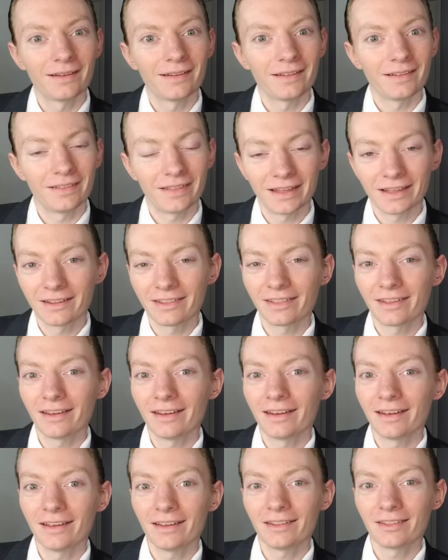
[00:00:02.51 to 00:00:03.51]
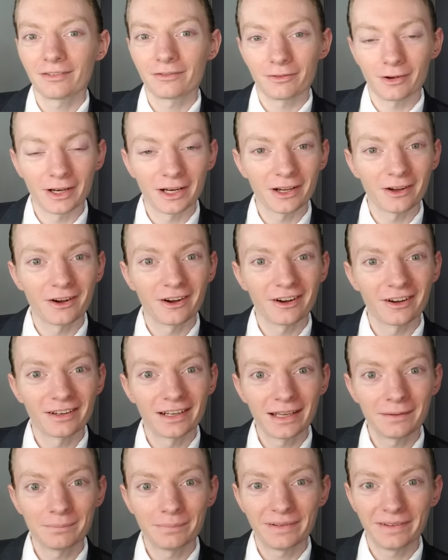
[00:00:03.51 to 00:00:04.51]
this is Running on
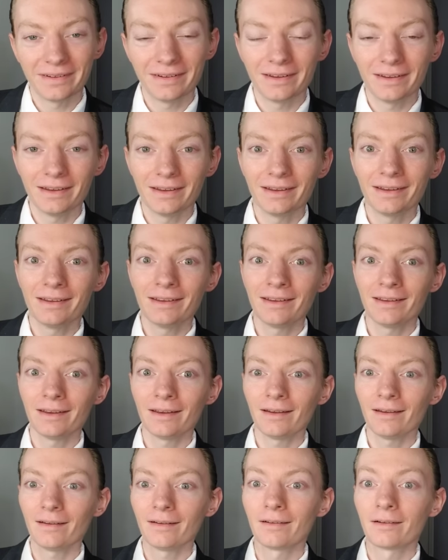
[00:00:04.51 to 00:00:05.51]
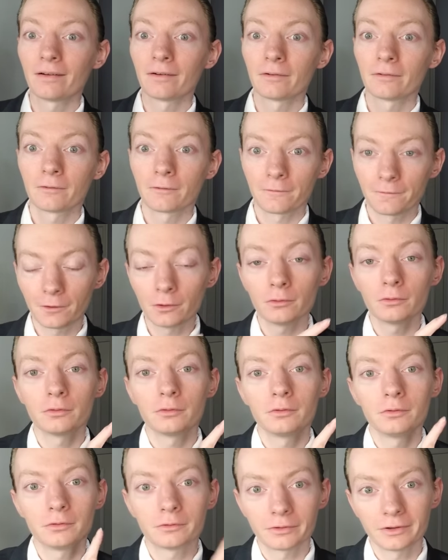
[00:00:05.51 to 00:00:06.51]
Empty
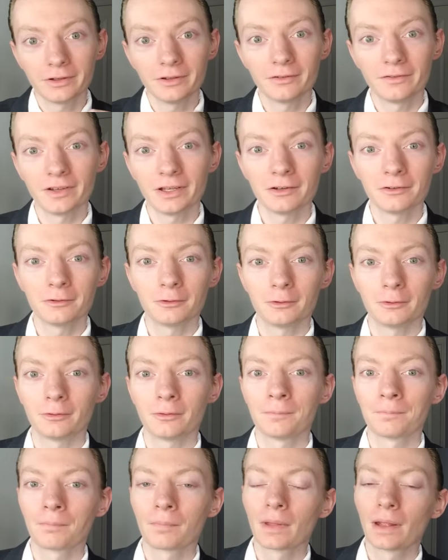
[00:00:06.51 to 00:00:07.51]
Food Review.